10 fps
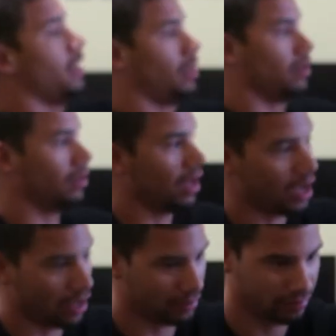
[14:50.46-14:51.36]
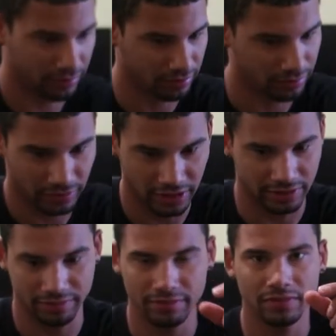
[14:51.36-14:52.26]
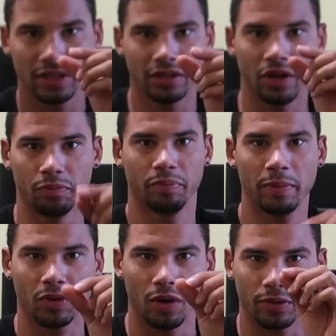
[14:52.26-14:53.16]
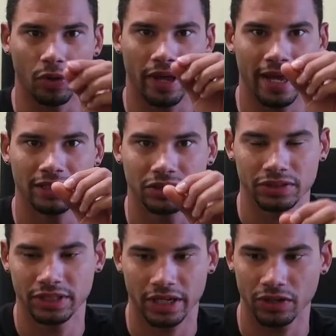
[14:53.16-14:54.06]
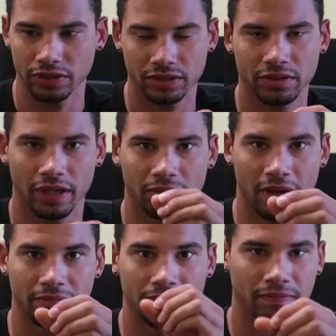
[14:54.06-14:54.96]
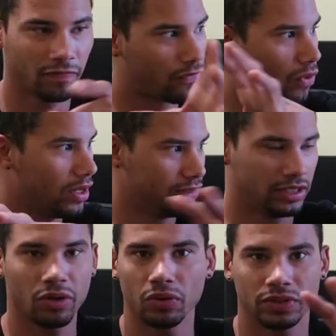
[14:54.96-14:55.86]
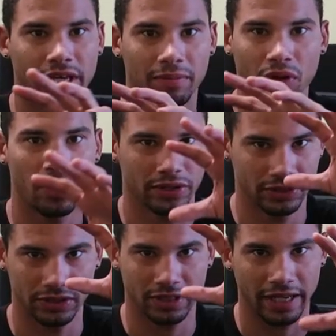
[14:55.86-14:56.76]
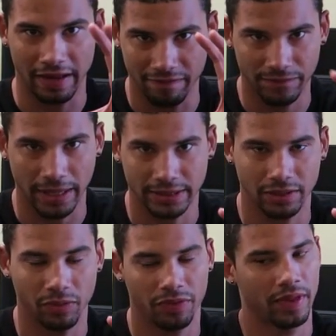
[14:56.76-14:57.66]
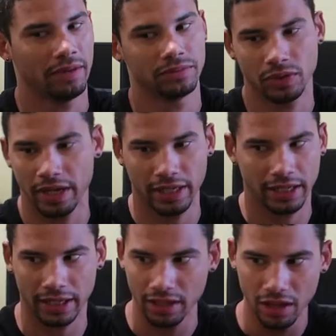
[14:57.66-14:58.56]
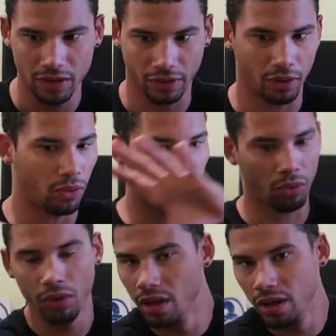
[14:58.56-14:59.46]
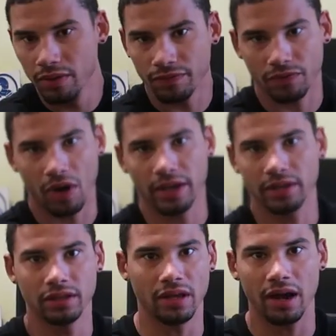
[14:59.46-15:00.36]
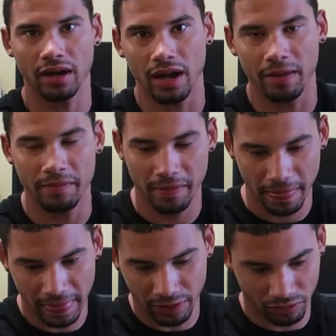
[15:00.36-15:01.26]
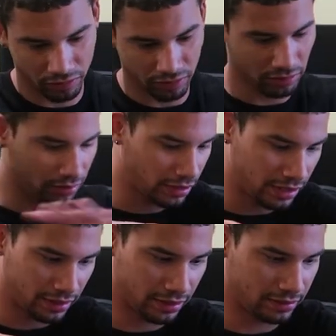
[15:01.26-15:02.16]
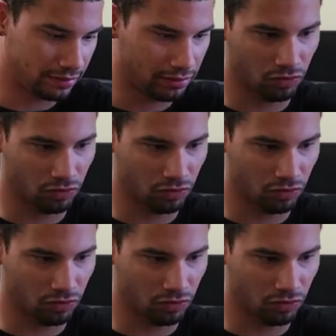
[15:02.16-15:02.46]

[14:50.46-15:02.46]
and then these, you know, people call them goat heads or stickers, like my f- front zero skate lawn is just like infested with them. So I need to get the whole front dug up, get the